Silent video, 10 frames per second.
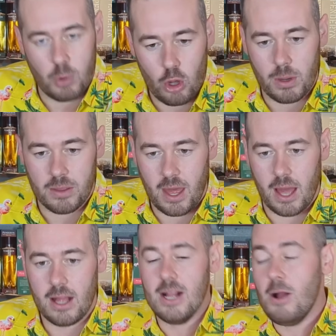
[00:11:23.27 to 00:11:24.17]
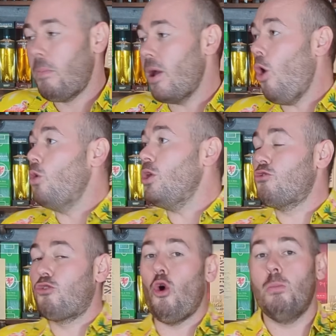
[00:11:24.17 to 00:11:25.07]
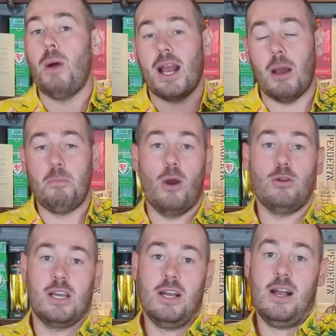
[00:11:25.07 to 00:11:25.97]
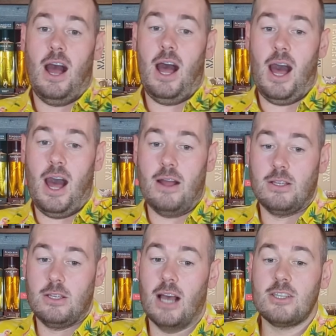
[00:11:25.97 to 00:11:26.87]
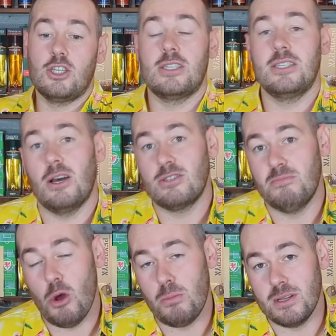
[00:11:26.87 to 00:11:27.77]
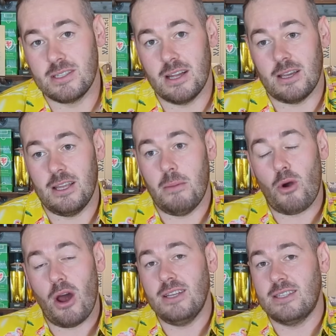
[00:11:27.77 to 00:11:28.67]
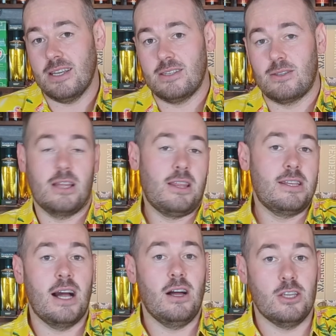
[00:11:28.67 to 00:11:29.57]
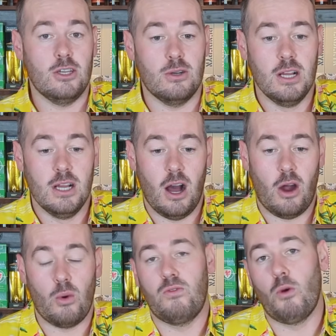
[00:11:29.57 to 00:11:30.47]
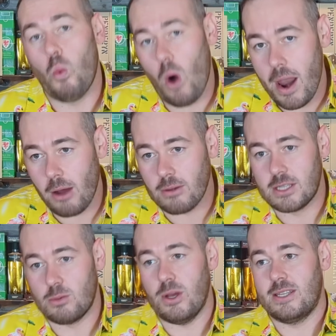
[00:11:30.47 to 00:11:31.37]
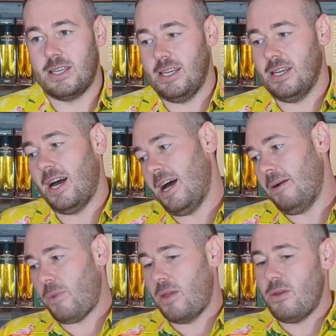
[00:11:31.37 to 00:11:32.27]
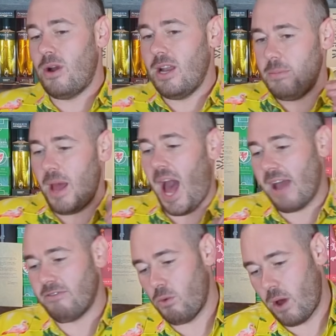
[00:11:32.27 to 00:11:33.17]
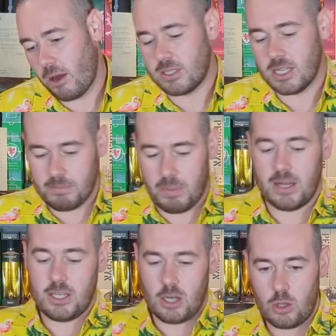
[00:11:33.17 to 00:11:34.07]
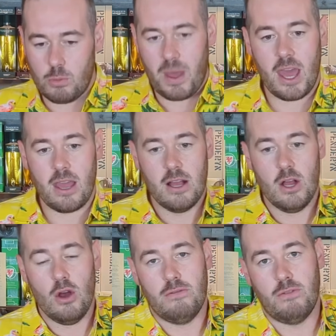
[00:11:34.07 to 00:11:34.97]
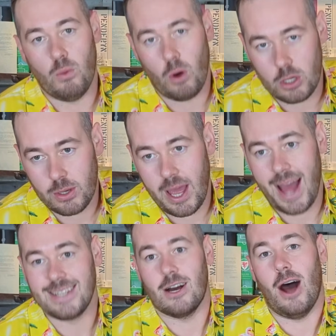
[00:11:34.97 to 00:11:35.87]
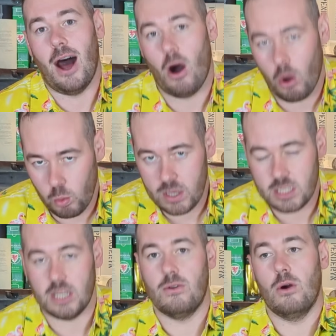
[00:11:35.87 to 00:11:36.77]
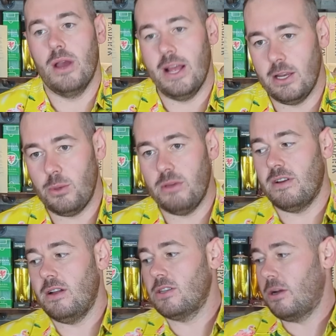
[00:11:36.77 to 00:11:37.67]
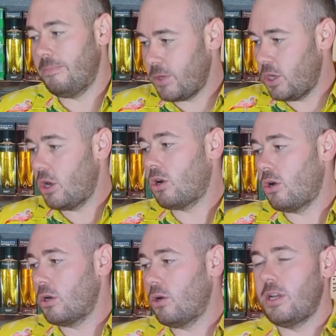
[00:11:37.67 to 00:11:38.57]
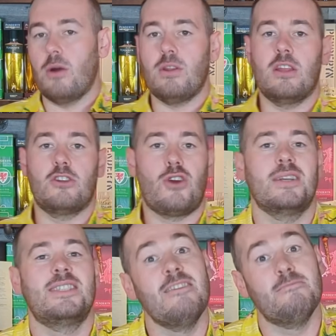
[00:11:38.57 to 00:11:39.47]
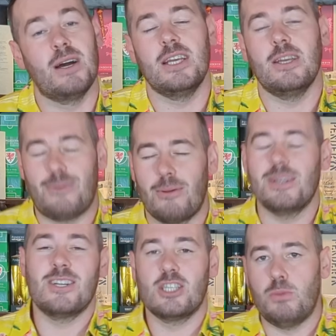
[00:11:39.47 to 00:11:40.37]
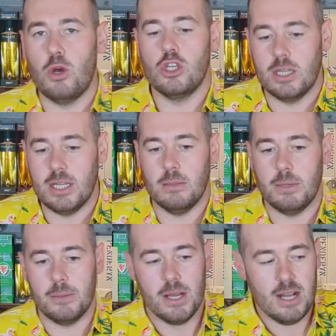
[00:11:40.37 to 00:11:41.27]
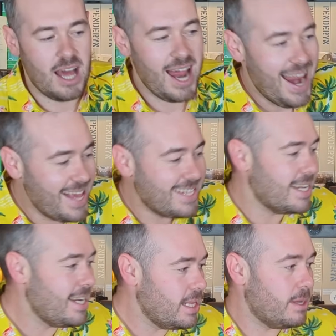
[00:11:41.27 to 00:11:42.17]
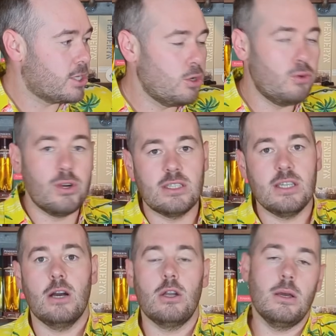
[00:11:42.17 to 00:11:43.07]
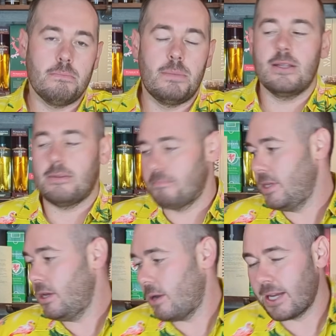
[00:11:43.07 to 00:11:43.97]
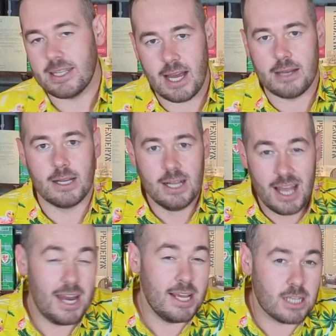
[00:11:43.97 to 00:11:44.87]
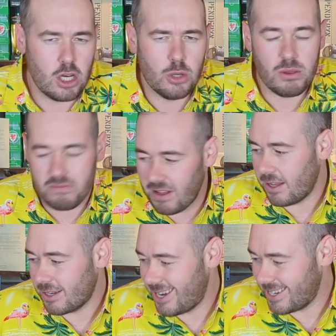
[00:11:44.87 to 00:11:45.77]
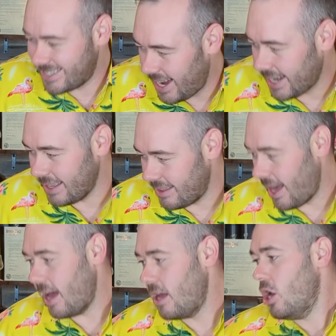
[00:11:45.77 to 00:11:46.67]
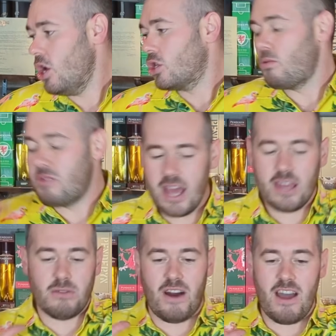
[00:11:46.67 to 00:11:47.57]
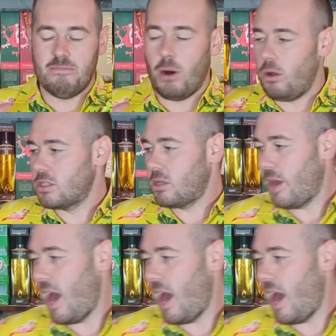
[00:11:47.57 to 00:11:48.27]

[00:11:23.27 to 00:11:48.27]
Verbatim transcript: bourbon there. My only drawback about Justin's House of Bourbon is that the prices that they tell you are for 1 ounce whiskey, and they were a little bit high for 1 ounce, but you know, you pay for what you get on Whiskey Row in Louisville. So you're not going to go down there to try to save money. You're probably going to splurge a little bit. It is a little bit touristy down there, but you know, like I said, it is Louisville, Kentucky there. So they are the 5 bottles that we